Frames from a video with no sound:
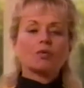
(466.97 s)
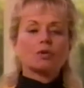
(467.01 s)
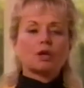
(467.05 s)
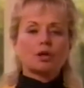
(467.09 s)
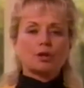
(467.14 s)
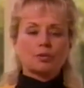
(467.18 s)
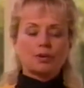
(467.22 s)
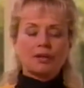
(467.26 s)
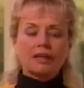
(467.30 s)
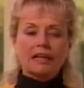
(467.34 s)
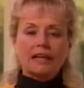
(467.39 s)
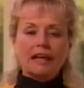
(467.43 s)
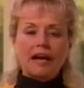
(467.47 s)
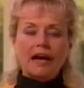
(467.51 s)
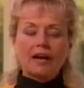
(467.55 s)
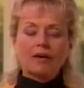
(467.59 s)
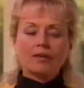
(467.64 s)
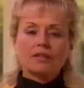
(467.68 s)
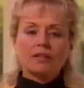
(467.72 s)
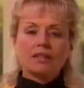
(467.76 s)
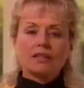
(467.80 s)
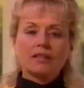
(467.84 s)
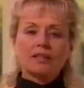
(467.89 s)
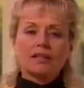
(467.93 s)
whether we get
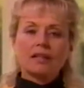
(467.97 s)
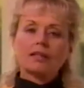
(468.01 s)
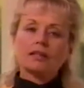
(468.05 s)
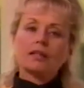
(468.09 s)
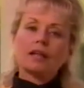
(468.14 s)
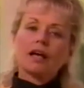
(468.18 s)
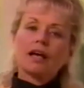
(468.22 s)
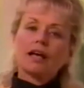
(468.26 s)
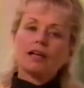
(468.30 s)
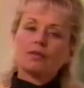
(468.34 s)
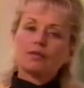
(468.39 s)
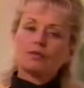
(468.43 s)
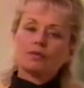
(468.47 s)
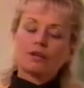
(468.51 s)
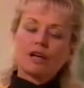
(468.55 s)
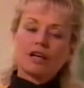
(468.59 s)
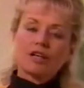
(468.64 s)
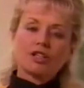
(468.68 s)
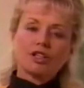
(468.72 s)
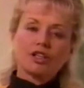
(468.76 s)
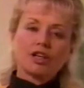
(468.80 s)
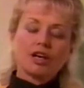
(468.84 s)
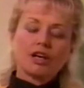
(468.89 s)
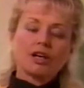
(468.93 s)
out in the sunlight and
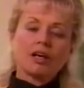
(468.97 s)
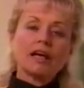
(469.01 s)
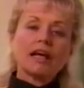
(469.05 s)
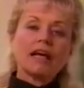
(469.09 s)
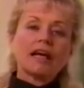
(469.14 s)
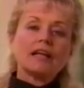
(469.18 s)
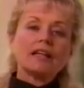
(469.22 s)
fresh air,